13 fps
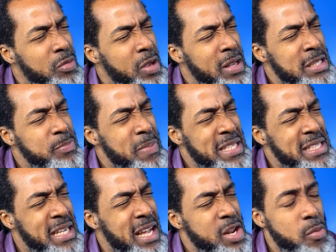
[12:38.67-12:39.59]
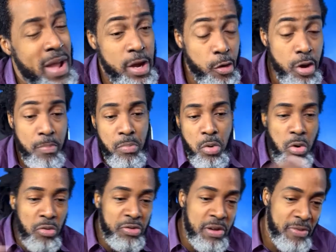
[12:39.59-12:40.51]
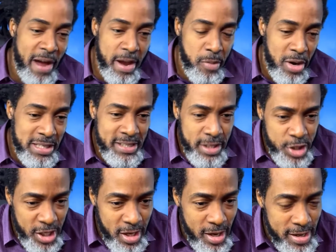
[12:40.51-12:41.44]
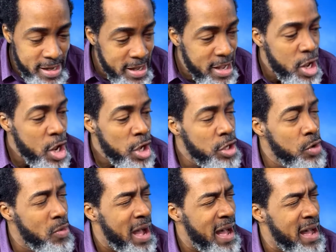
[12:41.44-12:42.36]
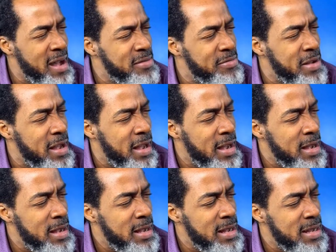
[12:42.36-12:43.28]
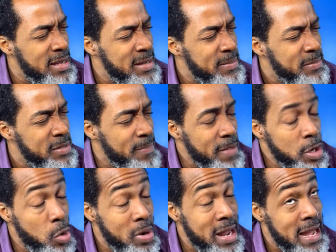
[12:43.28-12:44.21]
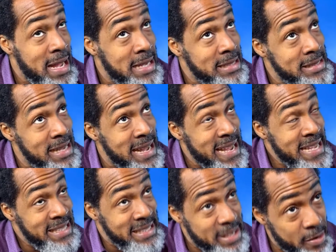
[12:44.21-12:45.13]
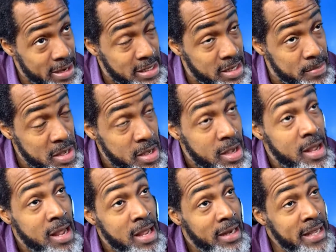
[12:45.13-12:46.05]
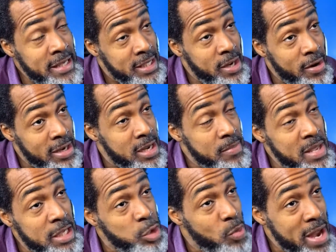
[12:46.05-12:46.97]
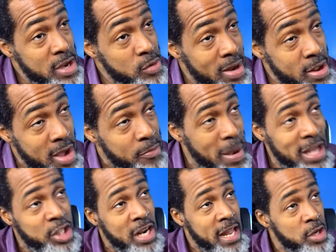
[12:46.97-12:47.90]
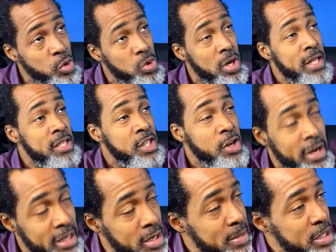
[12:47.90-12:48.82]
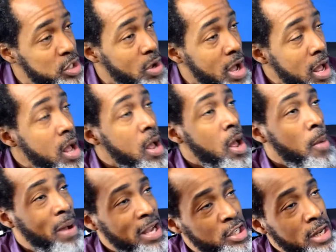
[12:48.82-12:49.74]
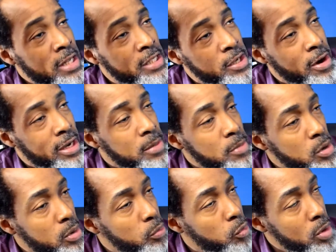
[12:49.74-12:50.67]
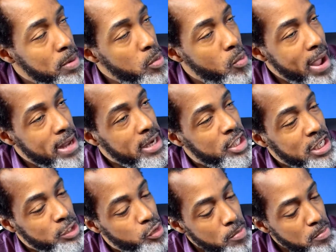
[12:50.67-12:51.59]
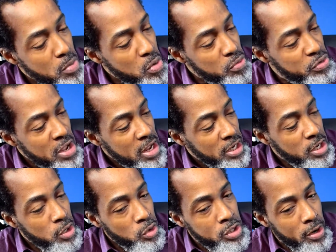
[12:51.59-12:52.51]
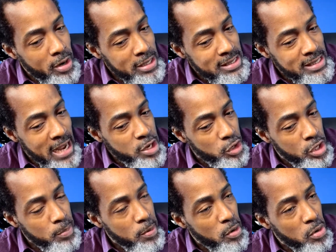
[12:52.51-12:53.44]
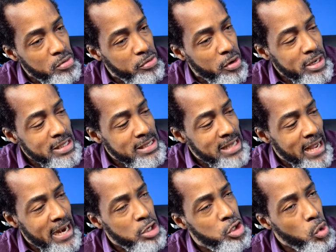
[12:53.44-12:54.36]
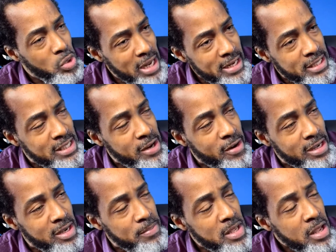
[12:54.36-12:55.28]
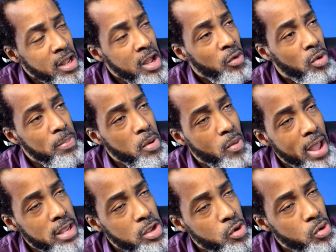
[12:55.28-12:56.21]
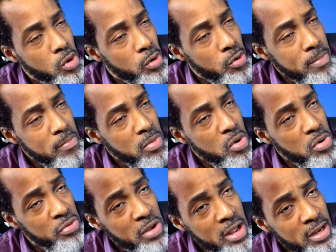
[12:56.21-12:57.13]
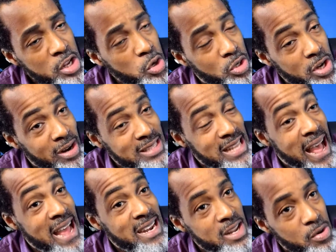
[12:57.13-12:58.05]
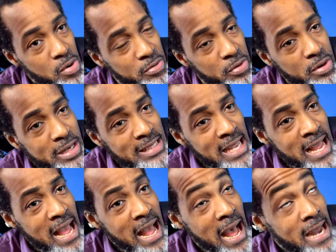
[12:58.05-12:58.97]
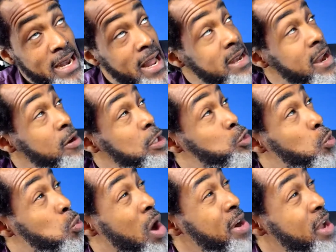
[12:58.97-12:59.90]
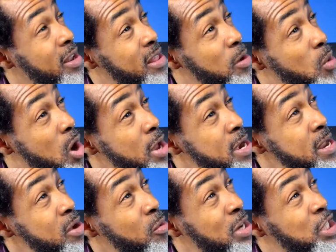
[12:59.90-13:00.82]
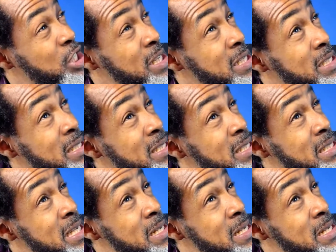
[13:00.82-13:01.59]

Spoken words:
is basically where they remove the fibroid surgically. You have something known as a hysterectomy. The hysterectomy is when, well, you have partial and total hysterectomy. So a partial hysterectomy would be where they just remove the uterus and you keep your ovaries, and a total hysterectomy would be where you remove the uterus and the ovaries. And then there is one other one, which is